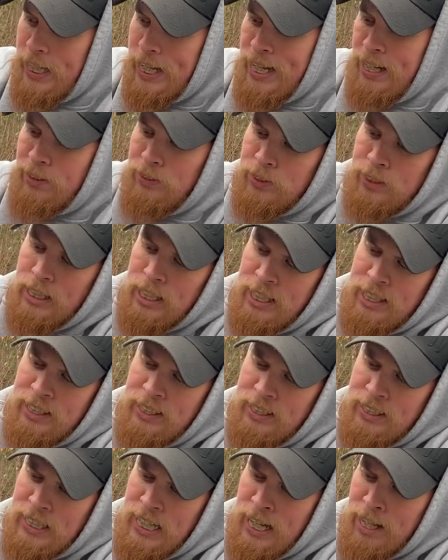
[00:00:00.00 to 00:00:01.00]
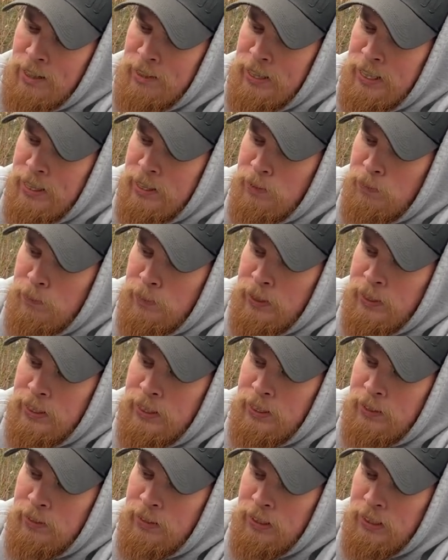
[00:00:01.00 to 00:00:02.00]
outside of the tire here where
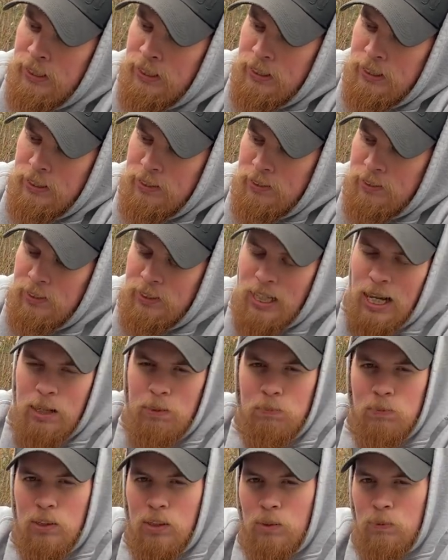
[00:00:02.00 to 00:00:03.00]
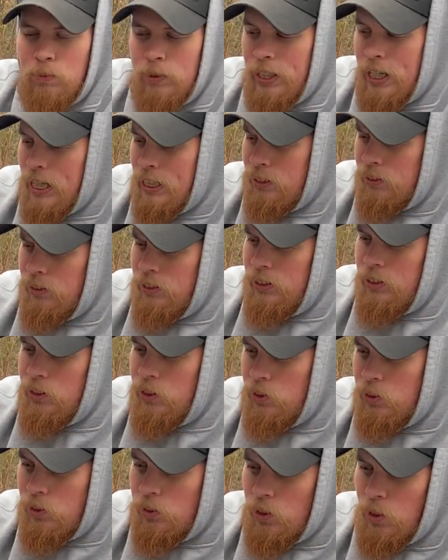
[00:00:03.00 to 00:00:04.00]
the sidewall would actually
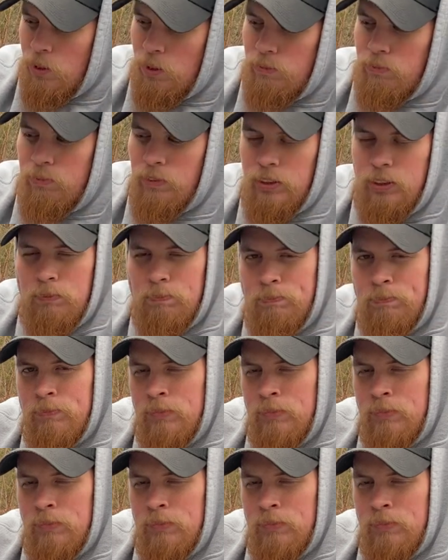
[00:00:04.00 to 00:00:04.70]
start from.